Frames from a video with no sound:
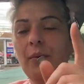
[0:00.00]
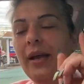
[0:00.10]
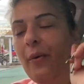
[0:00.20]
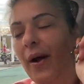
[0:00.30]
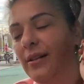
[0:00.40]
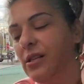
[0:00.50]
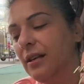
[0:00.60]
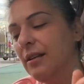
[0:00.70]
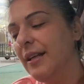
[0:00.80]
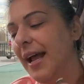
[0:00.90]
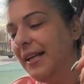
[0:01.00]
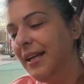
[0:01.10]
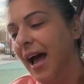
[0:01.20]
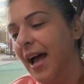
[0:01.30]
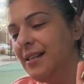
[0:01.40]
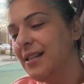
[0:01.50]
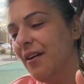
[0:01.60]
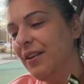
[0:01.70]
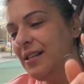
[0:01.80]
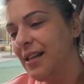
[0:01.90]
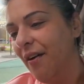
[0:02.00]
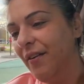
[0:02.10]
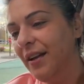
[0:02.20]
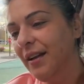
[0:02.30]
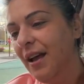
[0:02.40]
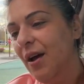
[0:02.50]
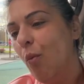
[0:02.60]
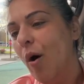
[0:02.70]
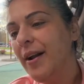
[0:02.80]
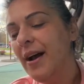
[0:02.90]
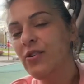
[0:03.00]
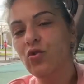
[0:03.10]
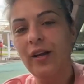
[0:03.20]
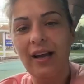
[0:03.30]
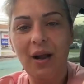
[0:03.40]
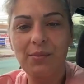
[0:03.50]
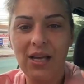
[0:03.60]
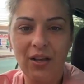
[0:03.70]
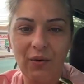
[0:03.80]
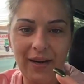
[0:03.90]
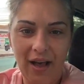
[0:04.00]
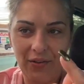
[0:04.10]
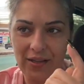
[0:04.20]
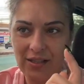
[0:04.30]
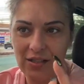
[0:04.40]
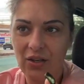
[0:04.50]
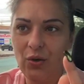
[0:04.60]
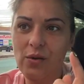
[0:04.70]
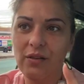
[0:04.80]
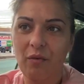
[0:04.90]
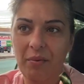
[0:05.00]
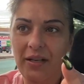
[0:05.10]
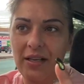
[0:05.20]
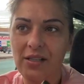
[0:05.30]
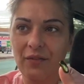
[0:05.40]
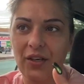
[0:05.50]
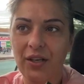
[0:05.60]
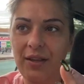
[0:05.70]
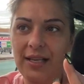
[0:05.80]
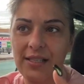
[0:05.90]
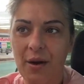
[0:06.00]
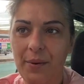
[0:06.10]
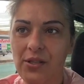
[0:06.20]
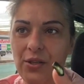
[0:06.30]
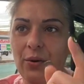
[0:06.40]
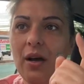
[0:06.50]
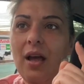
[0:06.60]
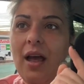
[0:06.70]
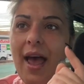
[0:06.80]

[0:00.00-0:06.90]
We went to 99, 77, 100, and I'm telling you right now, this is a news of abundance of good things coming to you.